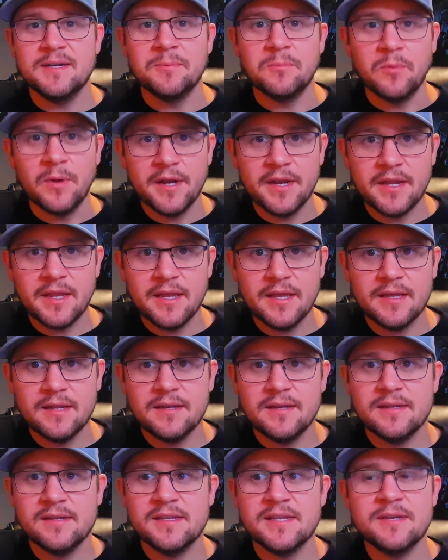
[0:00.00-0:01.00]
up winning
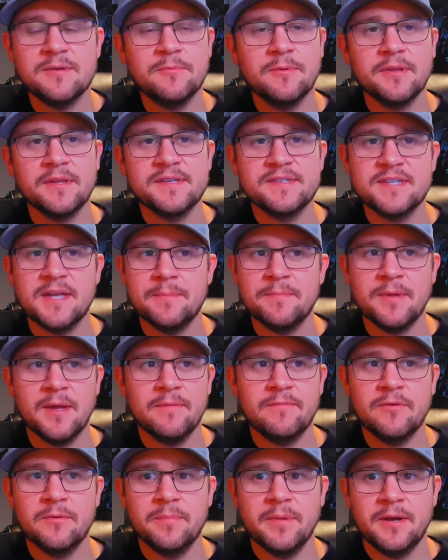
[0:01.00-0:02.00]
it. Didn't really set me
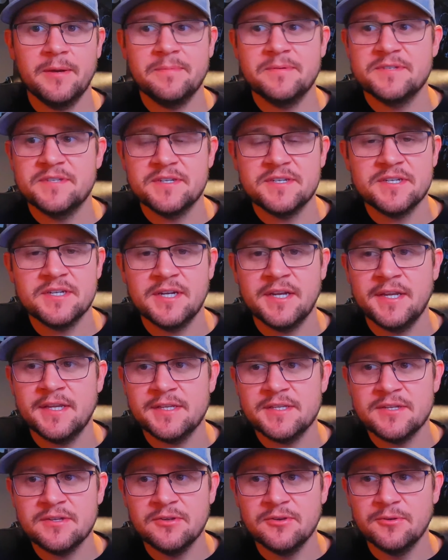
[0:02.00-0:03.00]
up for a better position in
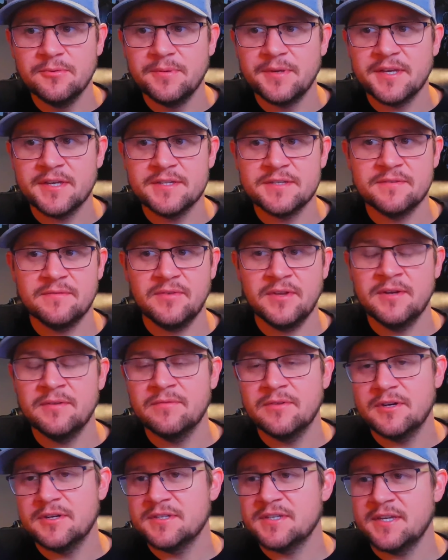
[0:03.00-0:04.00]
Heat 2 because of
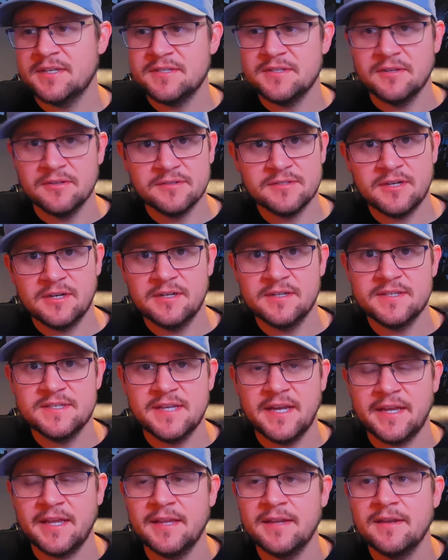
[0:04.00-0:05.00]
inverse. I still started
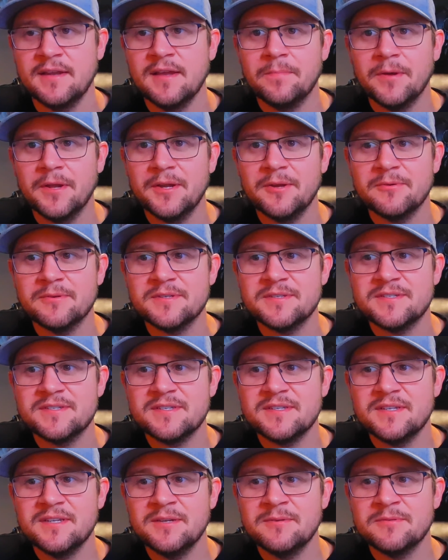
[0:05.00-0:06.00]
second, but it
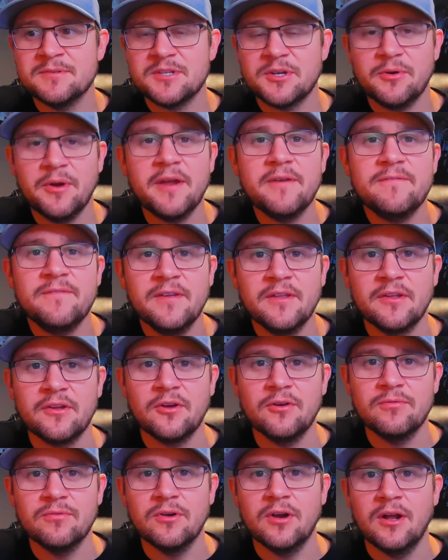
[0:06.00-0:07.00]
was a great feeling
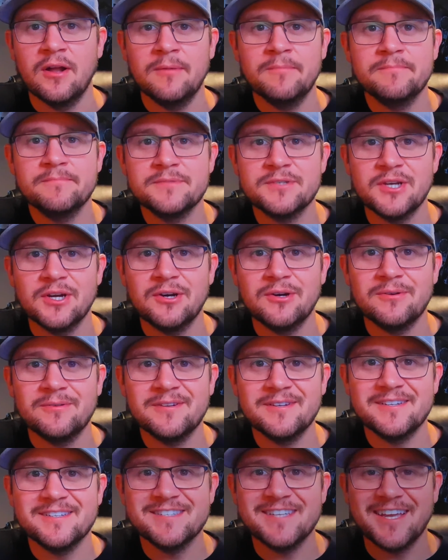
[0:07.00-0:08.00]
overall. So
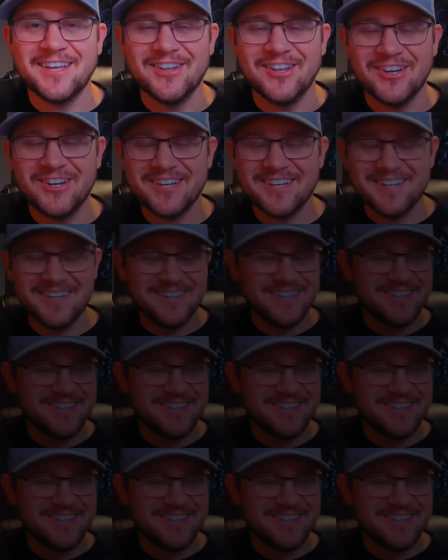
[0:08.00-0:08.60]
take a look.